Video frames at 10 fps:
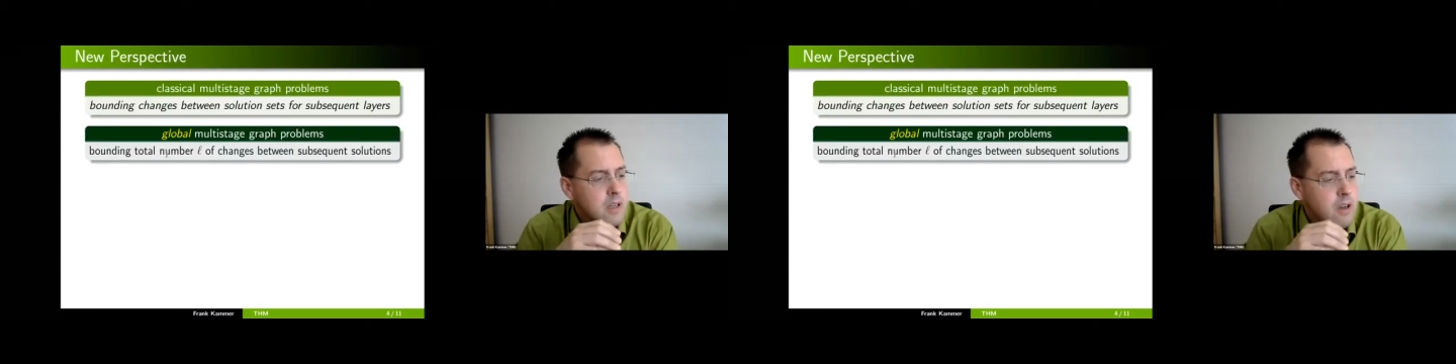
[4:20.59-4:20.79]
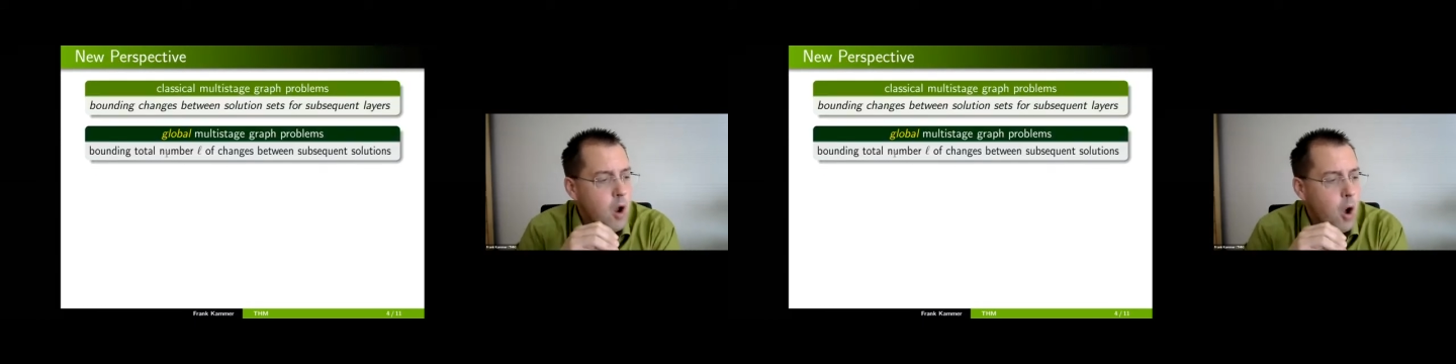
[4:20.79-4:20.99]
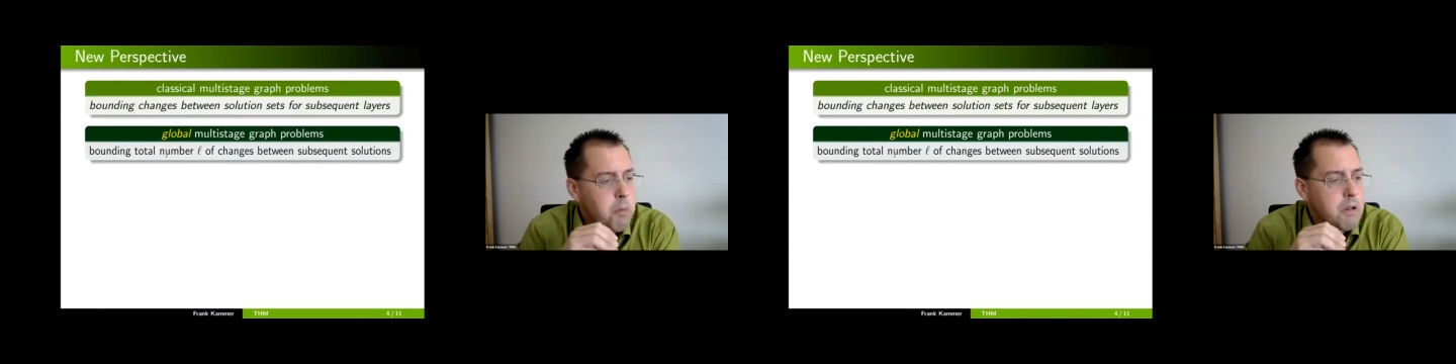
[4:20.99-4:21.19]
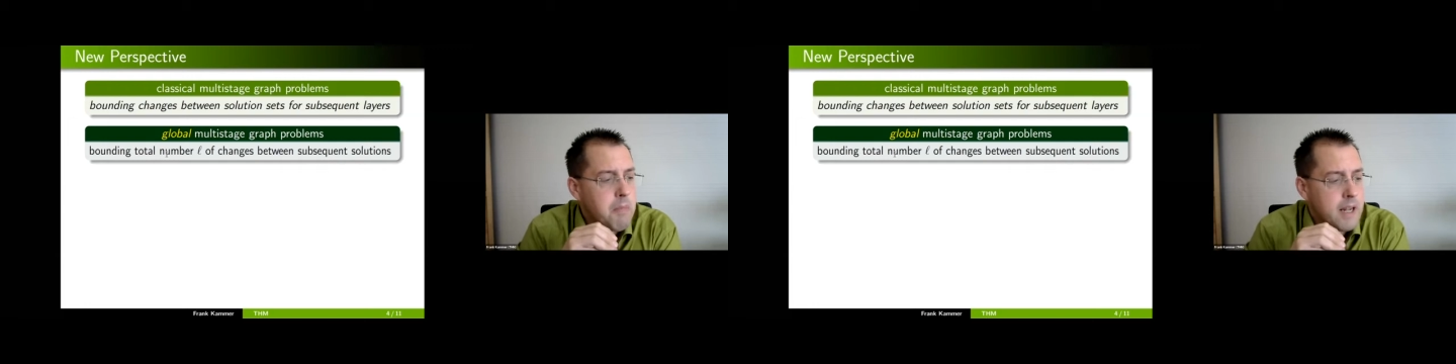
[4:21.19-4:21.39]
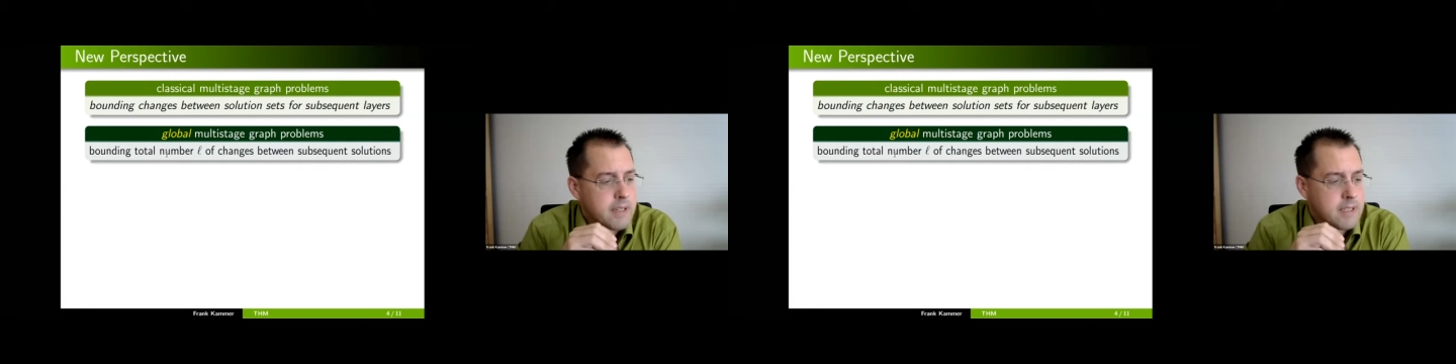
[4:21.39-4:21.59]
a global
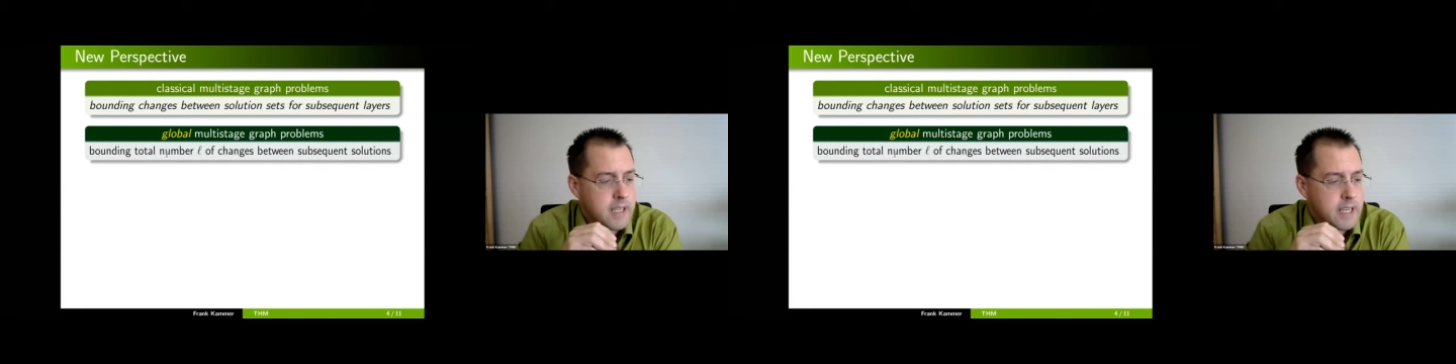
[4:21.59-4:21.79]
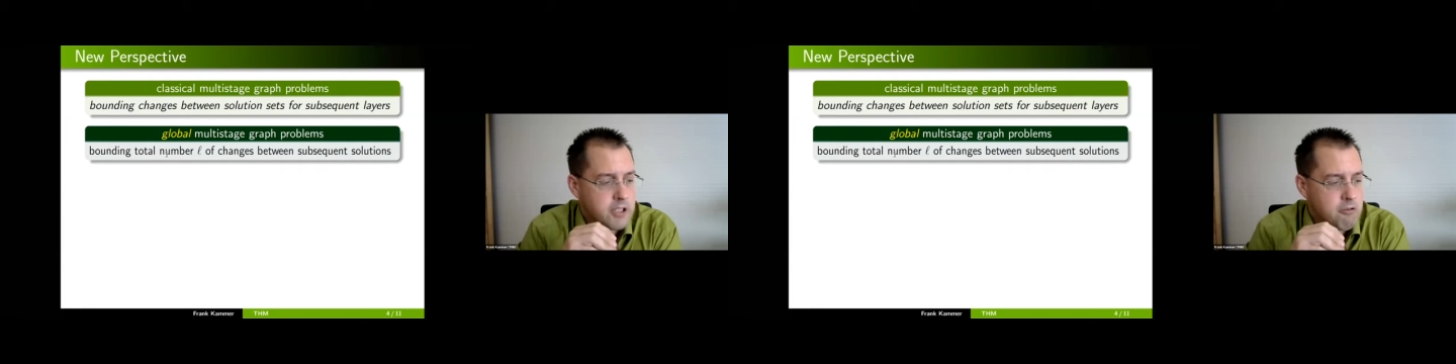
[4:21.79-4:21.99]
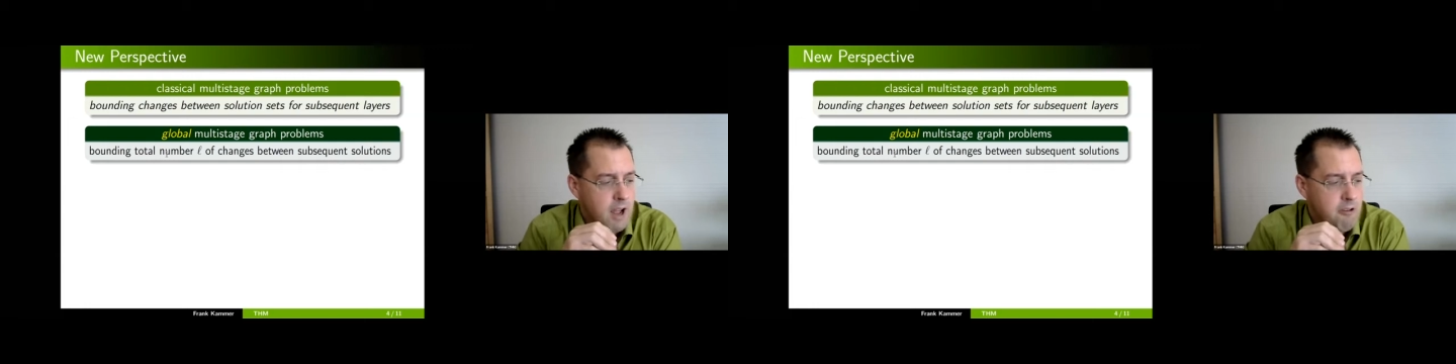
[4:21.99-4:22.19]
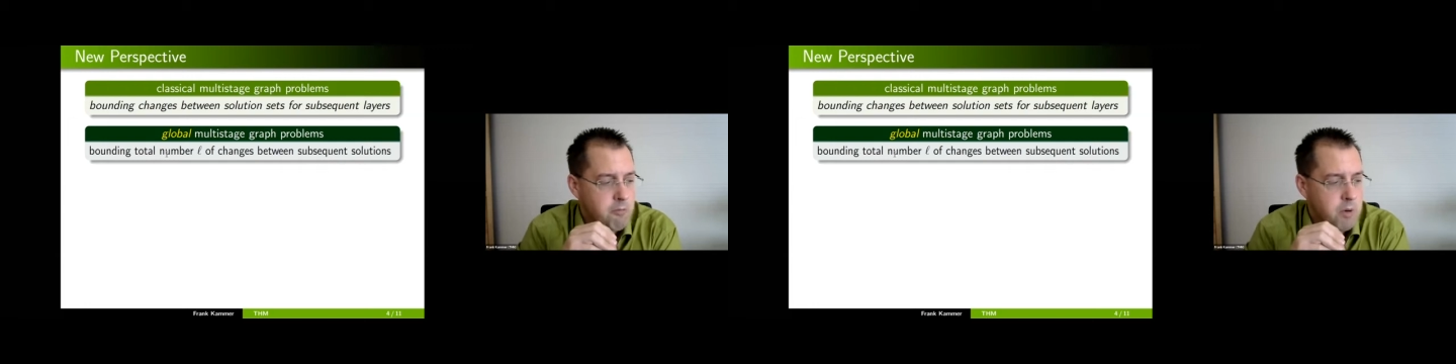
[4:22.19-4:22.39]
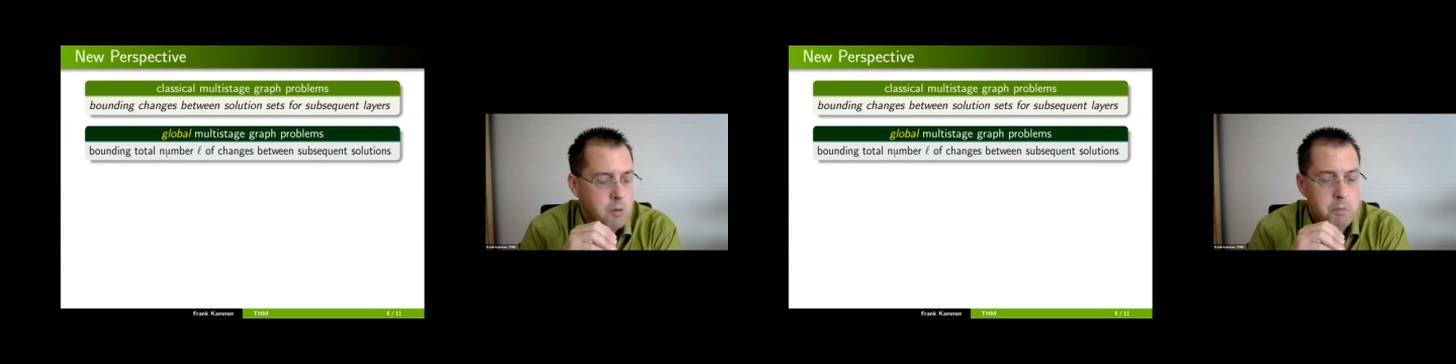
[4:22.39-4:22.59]
multi-stage
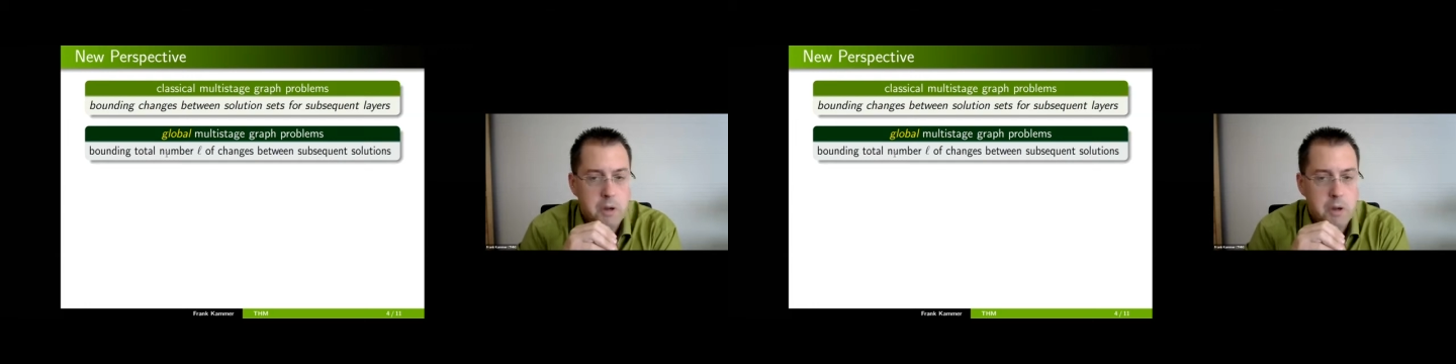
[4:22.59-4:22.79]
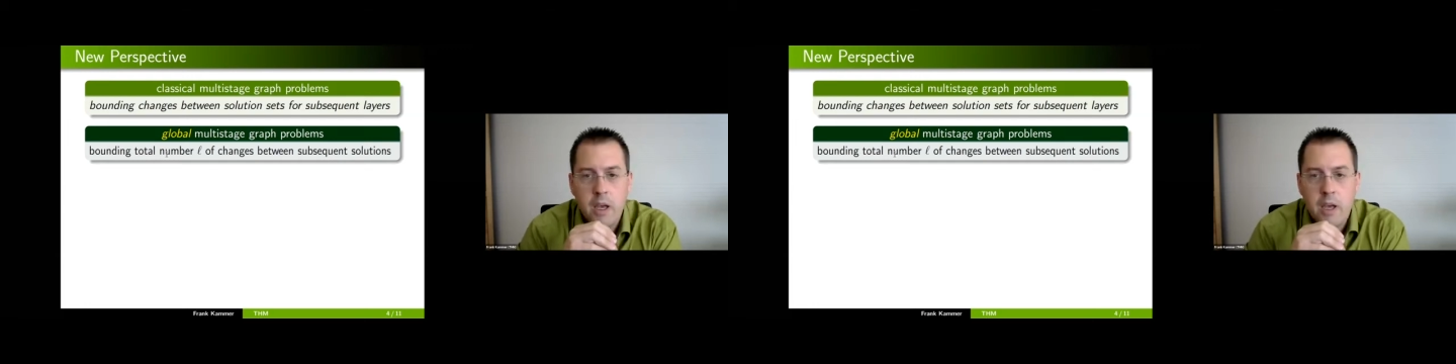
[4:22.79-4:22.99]
graph problem.